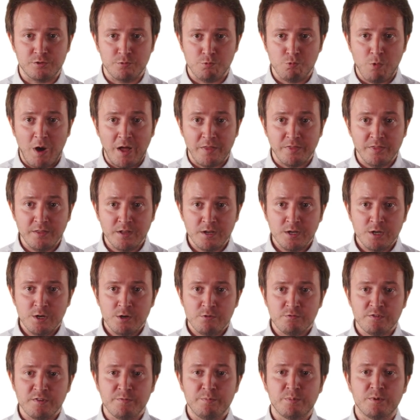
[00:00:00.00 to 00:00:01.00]
1
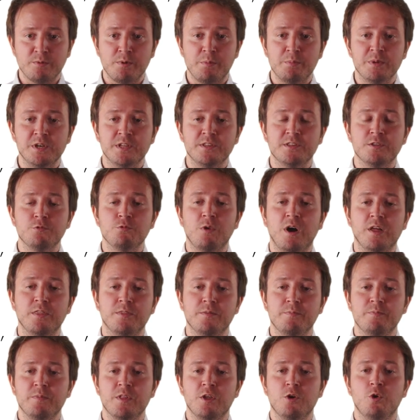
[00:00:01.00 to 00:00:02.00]
with probability
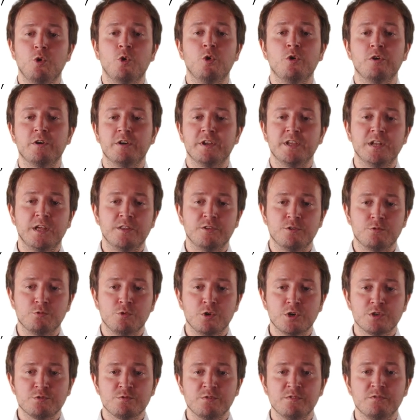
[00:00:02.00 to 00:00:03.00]
1. Or in other
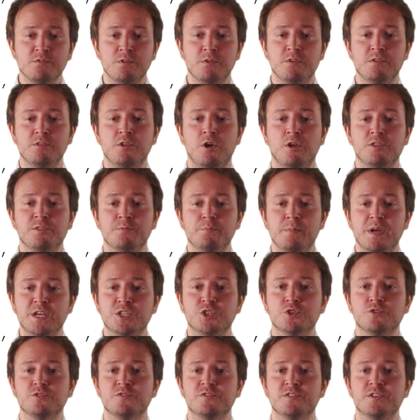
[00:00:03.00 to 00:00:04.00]
words, we will not
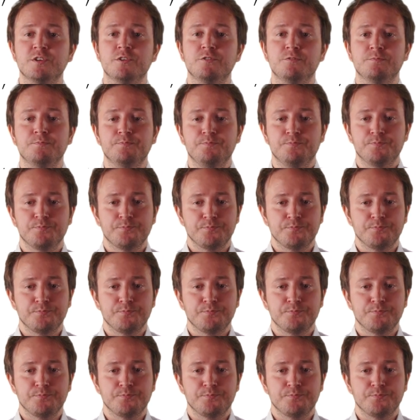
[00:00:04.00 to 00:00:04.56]
measure 0.